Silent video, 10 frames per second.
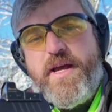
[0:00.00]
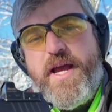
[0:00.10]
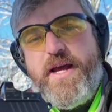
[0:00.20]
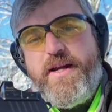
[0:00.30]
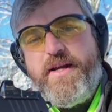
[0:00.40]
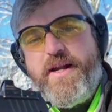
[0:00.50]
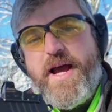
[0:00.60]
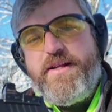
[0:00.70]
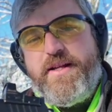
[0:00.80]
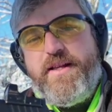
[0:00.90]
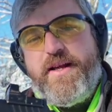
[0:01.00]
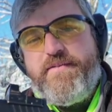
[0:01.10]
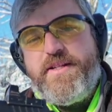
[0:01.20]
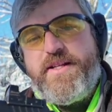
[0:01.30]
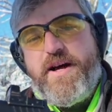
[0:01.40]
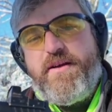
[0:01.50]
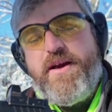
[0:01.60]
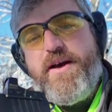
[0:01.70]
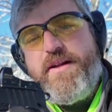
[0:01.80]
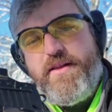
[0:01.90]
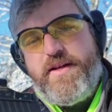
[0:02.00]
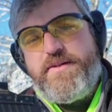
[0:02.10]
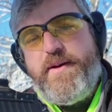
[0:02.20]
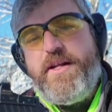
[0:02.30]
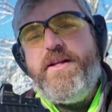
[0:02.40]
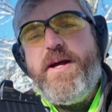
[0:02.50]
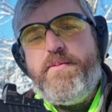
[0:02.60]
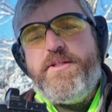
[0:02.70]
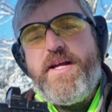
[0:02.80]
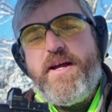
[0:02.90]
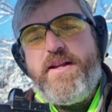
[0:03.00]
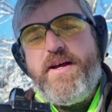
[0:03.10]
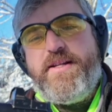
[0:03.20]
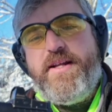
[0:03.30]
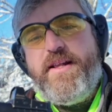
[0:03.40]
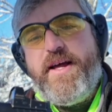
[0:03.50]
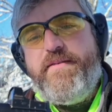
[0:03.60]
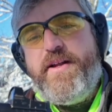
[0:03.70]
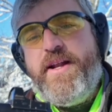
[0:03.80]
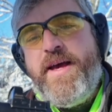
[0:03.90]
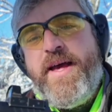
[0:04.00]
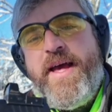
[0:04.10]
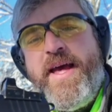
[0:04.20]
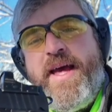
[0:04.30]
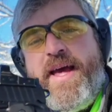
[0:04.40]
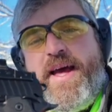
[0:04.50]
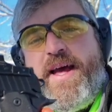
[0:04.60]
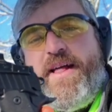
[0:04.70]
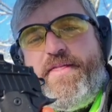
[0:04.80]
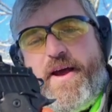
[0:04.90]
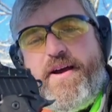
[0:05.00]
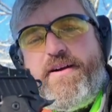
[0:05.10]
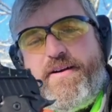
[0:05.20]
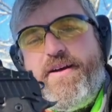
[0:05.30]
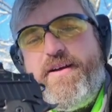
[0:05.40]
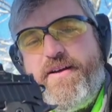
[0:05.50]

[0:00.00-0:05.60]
And in a 1911 style gun, and this being a double stack 1911, they're